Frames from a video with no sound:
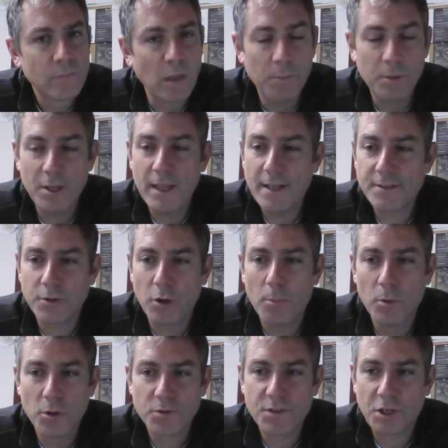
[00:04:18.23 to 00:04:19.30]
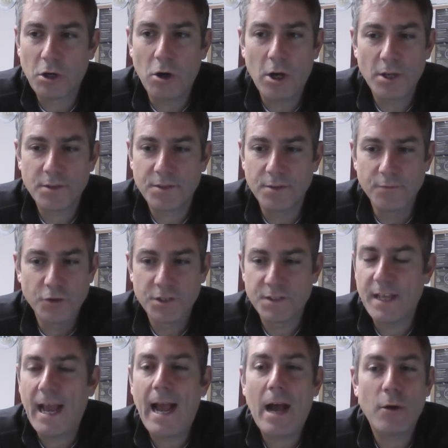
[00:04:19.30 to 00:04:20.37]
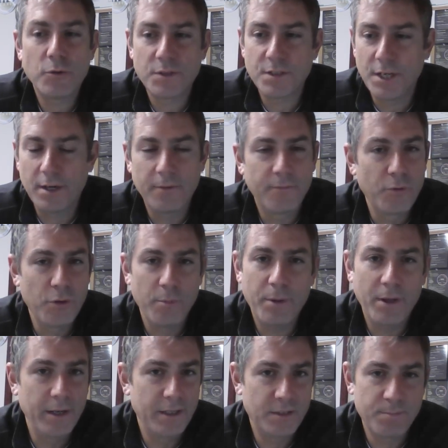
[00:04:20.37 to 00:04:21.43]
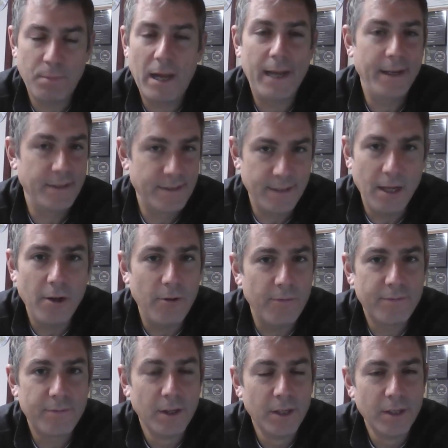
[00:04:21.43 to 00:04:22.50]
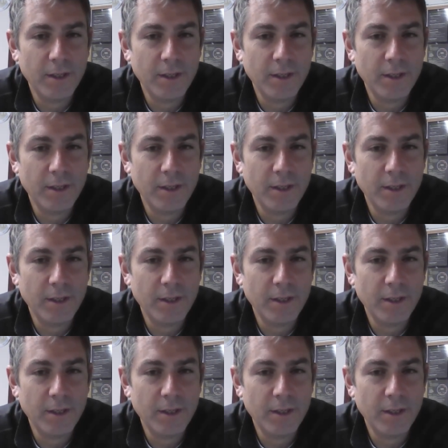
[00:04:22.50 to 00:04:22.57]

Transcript: I mean, that's almost the cost of just the housing for the pigs by itself.